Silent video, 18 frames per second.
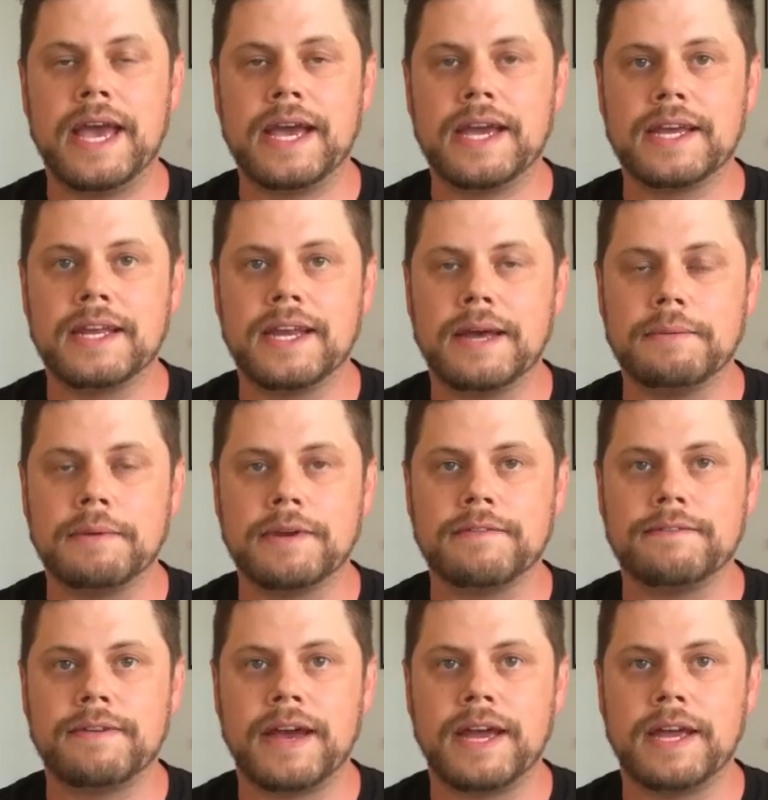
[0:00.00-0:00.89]
economic
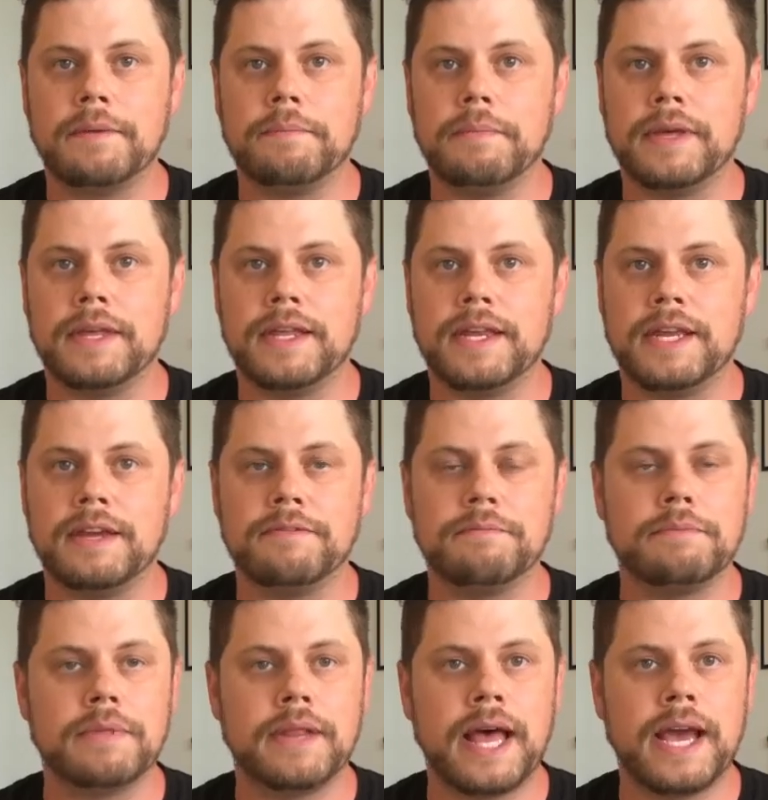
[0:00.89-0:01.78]
viability
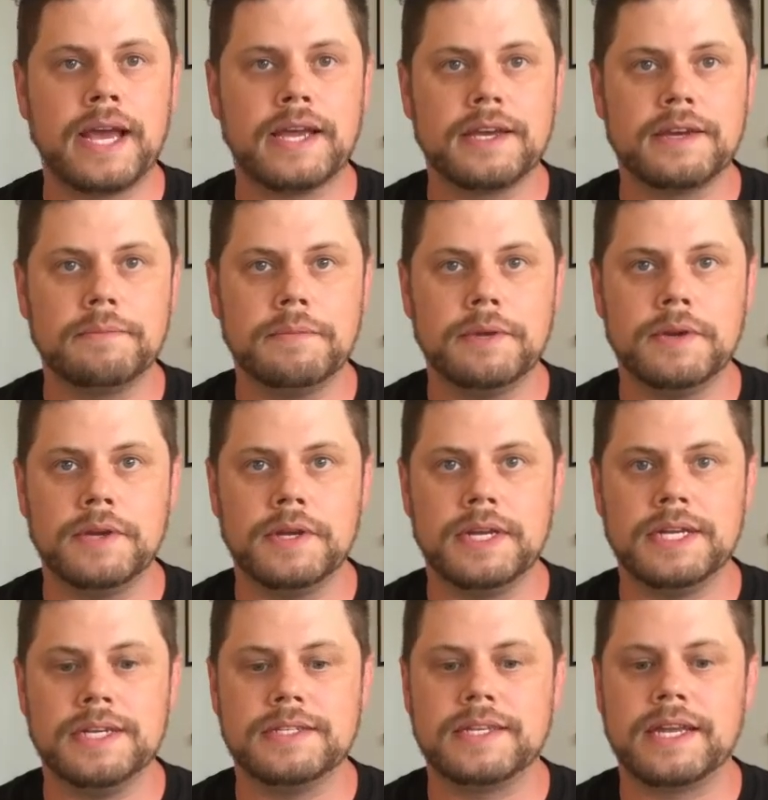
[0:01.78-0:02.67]
of black
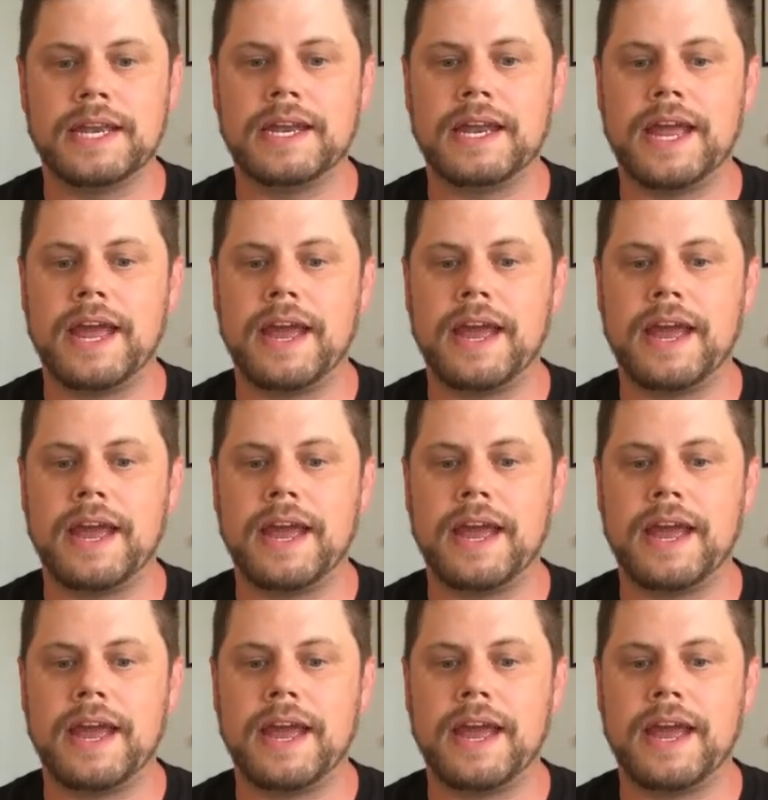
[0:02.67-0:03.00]
communities and